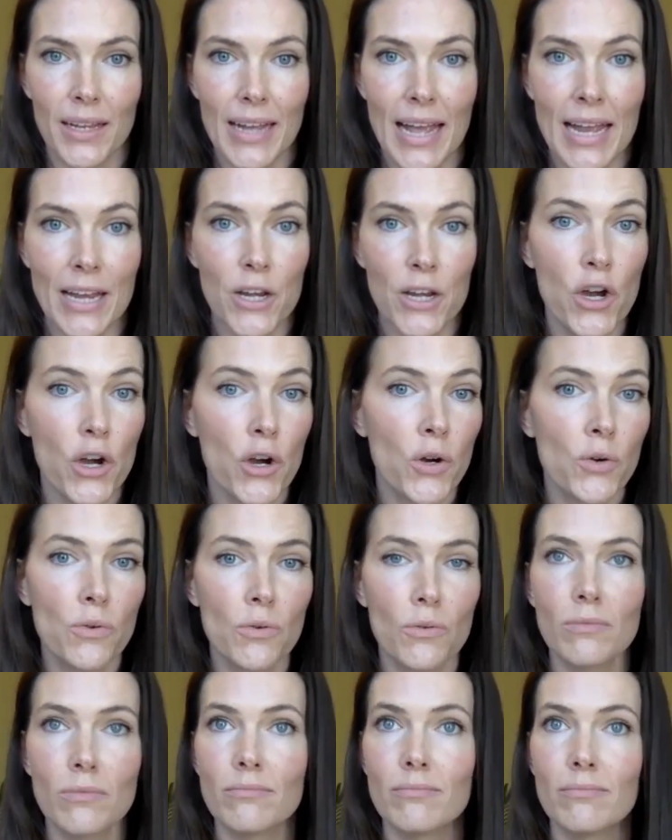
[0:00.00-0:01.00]
And
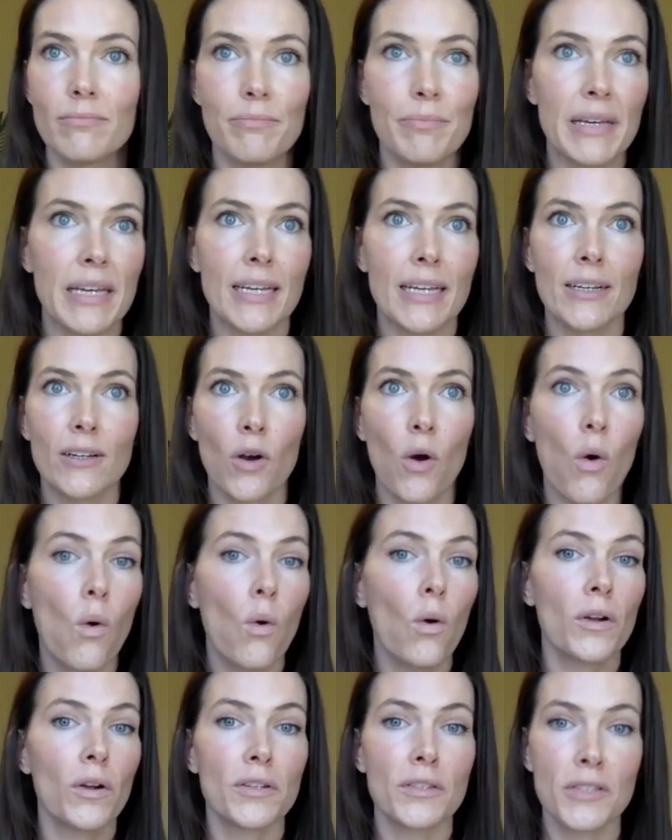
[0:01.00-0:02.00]
no big
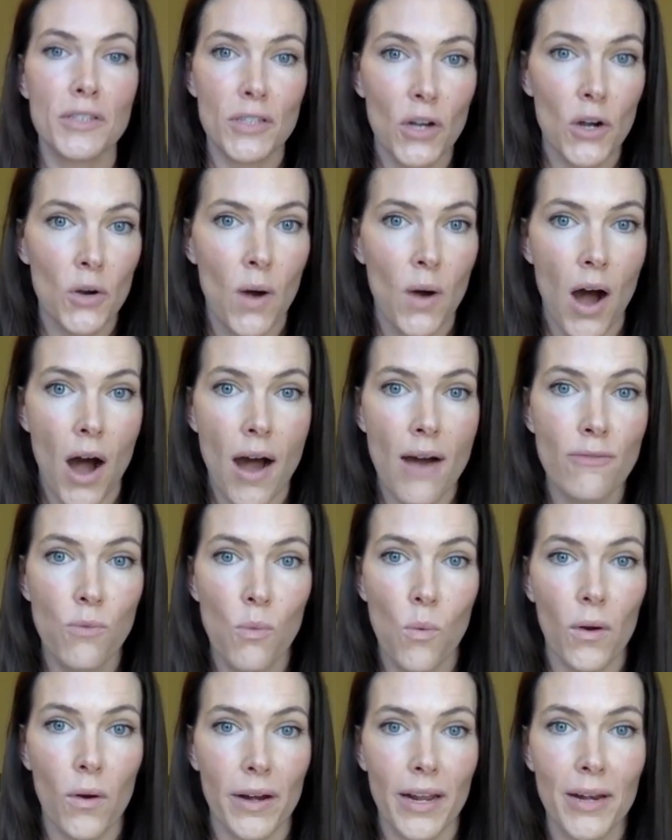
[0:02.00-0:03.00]
horns go off
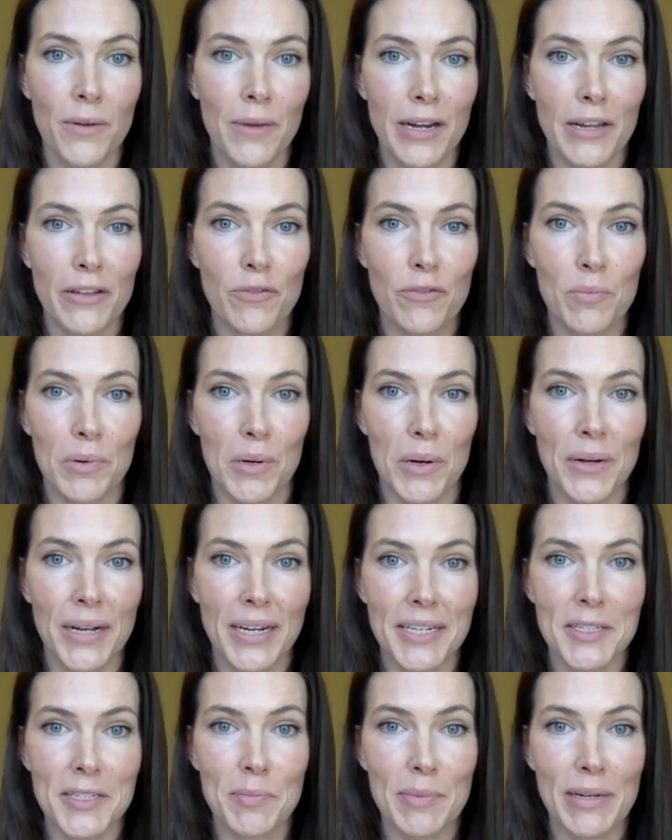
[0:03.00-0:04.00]
warning when you've broken
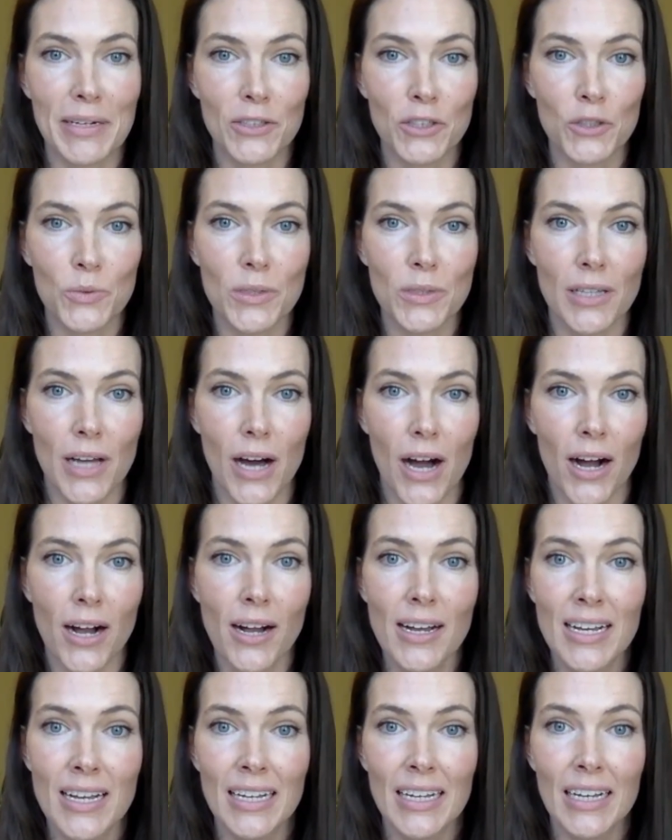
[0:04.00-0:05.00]
a spiritual law.
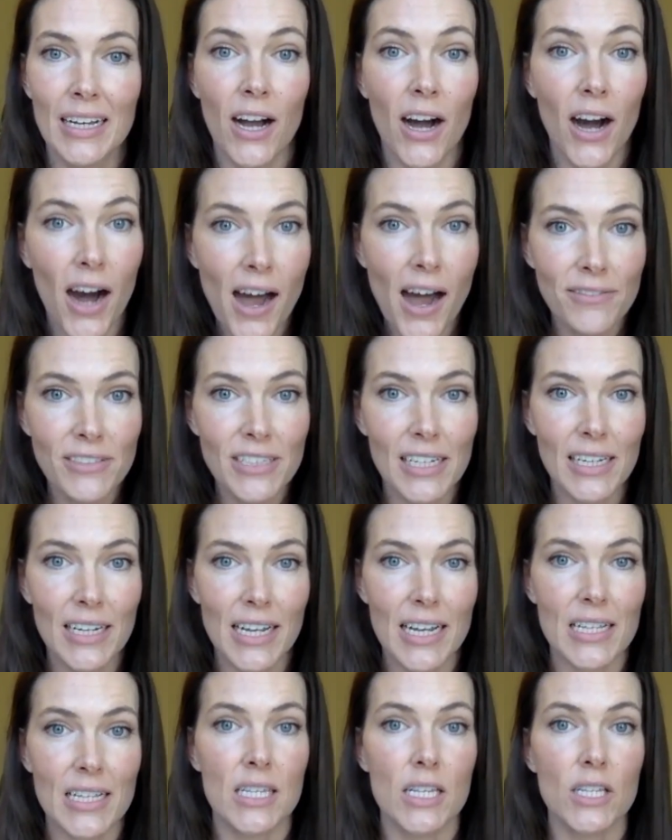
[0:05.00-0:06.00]
Often
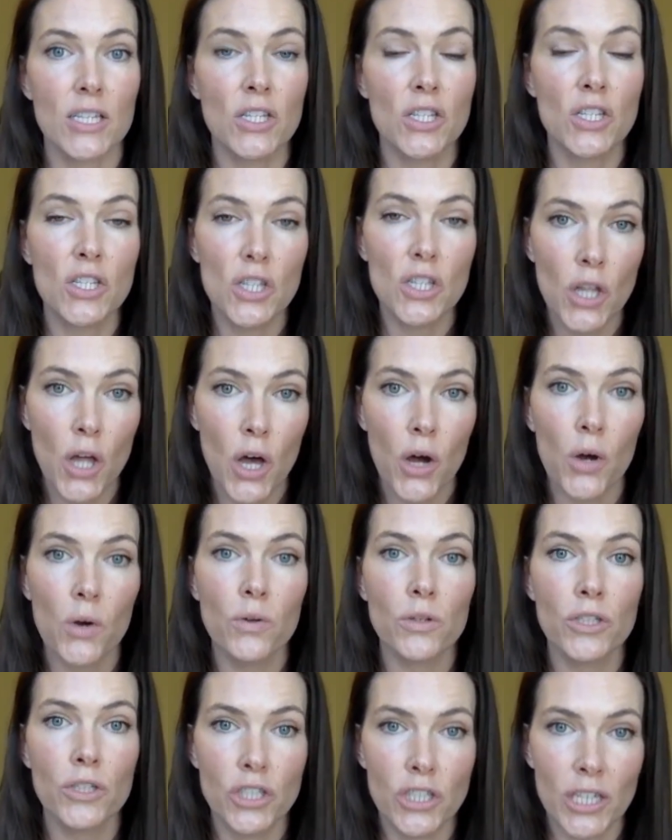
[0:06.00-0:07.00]
it's a slow,
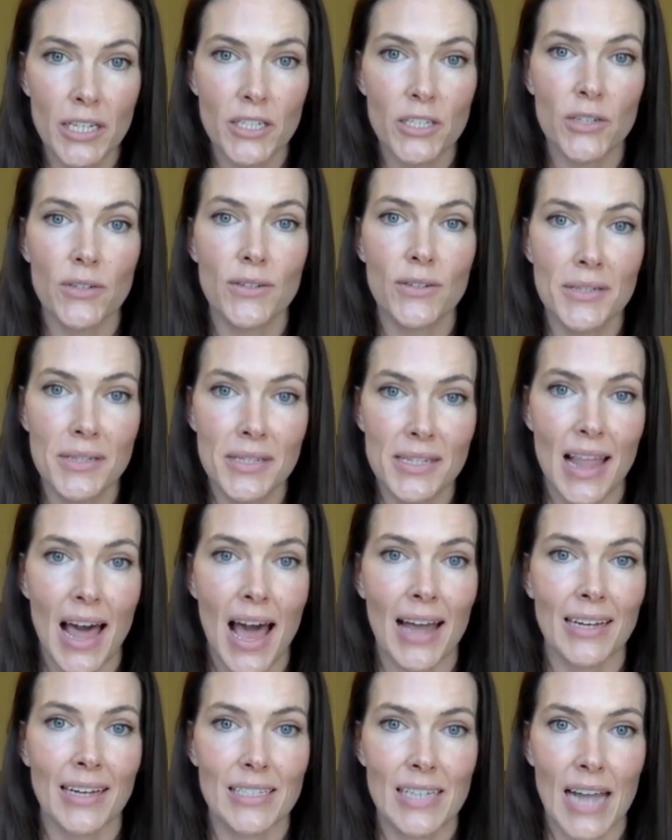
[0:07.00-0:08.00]
gentle
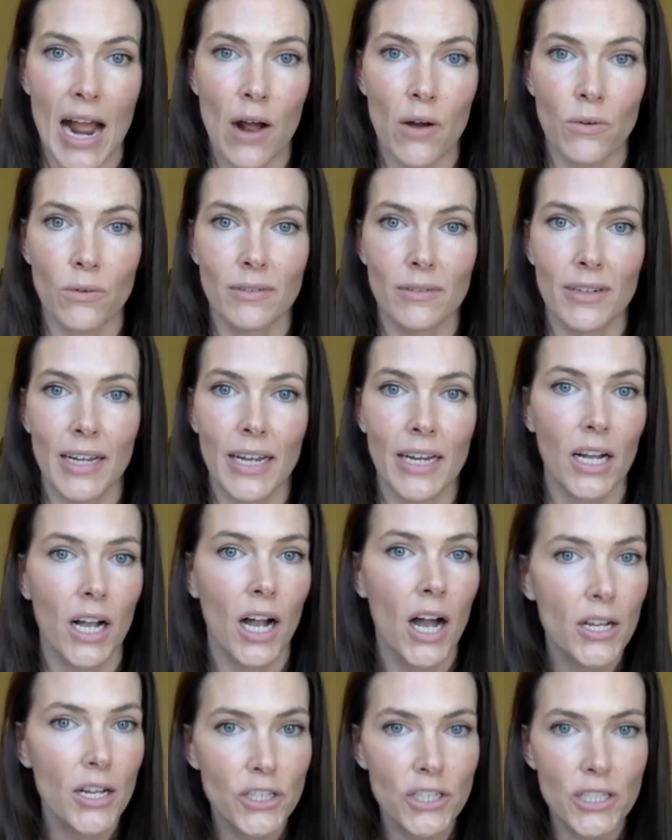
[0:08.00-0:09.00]
slide down in
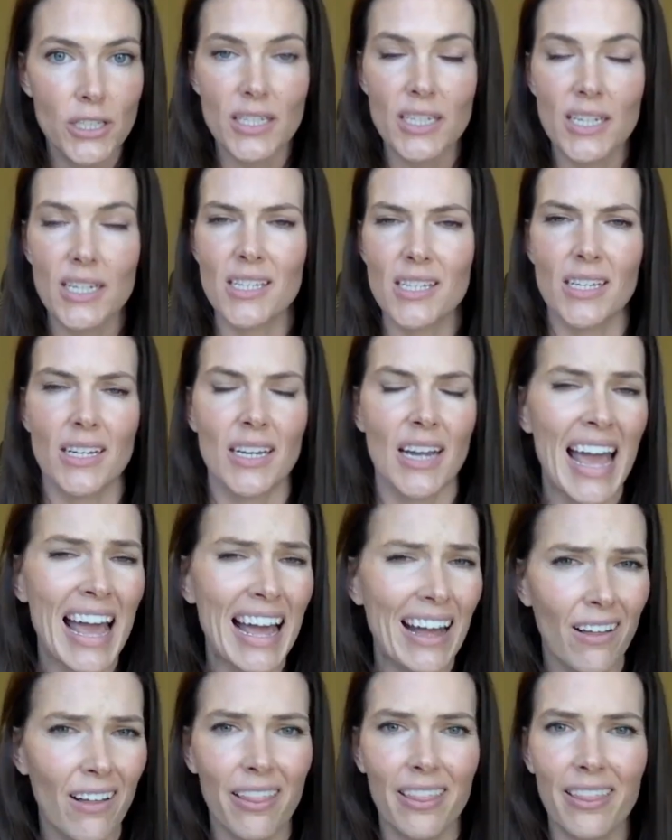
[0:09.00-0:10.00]
consciousness, in
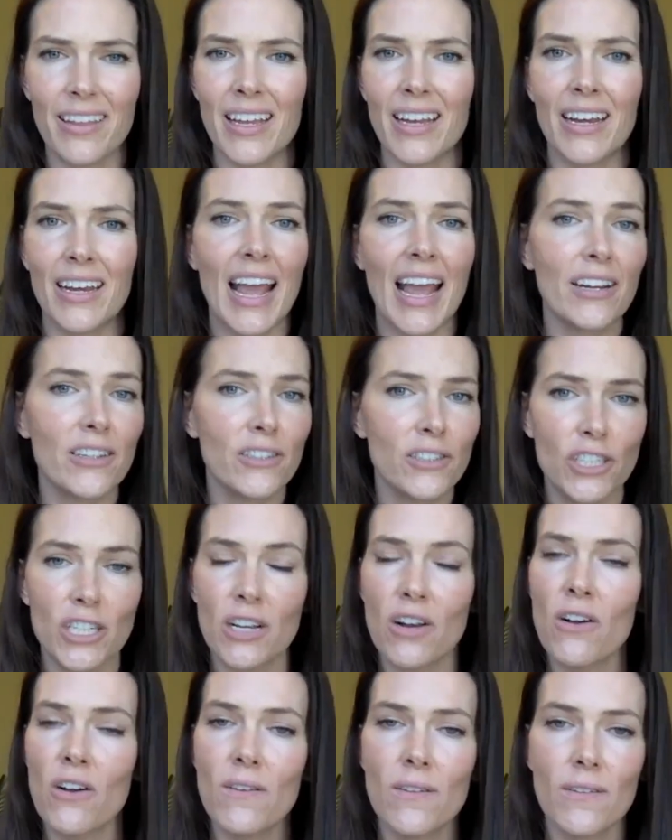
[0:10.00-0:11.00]
health, in energy,
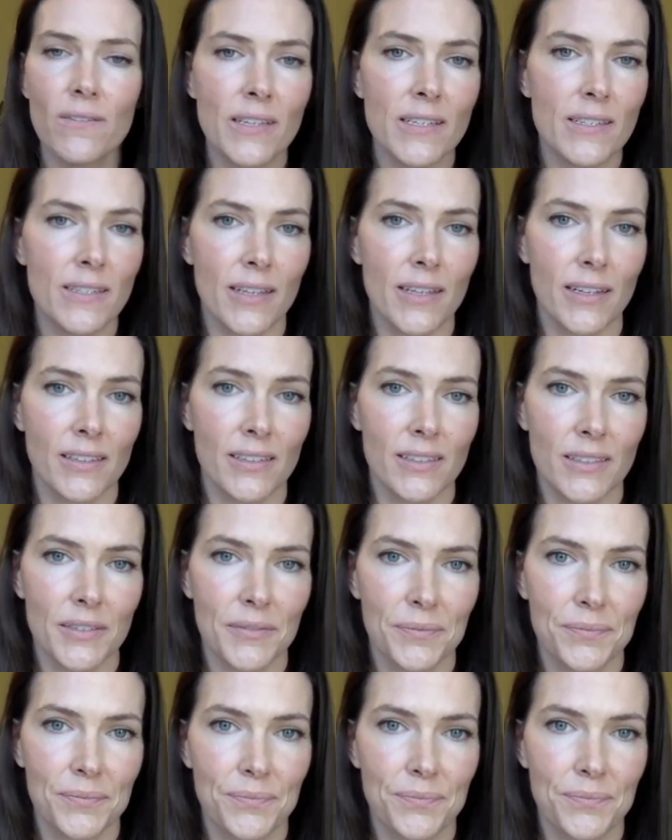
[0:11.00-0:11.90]
all of these things.